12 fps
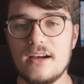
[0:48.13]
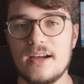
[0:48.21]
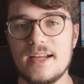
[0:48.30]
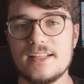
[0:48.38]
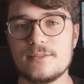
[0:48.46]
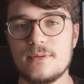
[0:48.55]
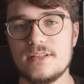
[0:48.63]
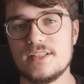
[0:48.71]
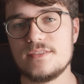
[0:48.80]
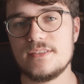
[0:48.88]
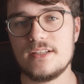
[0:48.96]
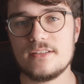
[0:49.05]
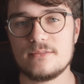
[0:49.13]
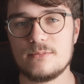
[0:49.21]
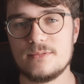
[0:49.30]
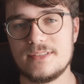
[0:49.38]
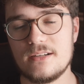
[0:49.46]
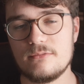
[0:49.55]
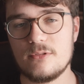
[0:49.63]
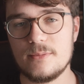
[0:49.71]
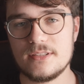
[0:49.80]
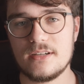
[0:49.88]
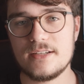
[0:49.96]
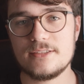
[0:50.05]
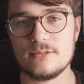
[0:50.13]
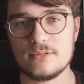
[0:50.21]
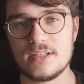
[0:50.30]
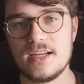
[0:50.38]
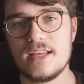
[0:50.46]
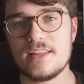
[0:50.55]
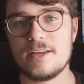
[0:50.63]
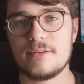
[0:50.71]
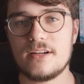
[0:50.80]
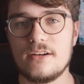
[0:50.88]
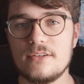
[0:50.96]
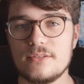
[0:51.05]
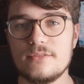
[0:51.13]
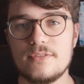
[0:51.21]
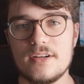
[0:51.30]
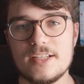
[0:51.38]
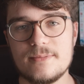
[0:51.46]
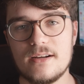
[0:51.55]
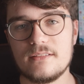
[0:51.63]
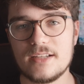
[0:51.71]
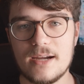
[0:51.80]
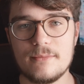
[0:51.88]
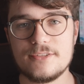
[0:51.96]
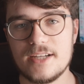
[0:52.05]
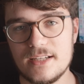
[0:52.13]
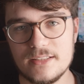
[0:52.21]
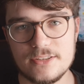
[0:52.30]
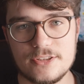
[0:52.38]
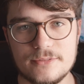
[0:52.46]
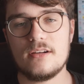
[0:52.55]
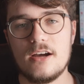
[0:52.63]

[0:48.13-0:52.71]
Hence why this video will be titled the £130 camera challenge.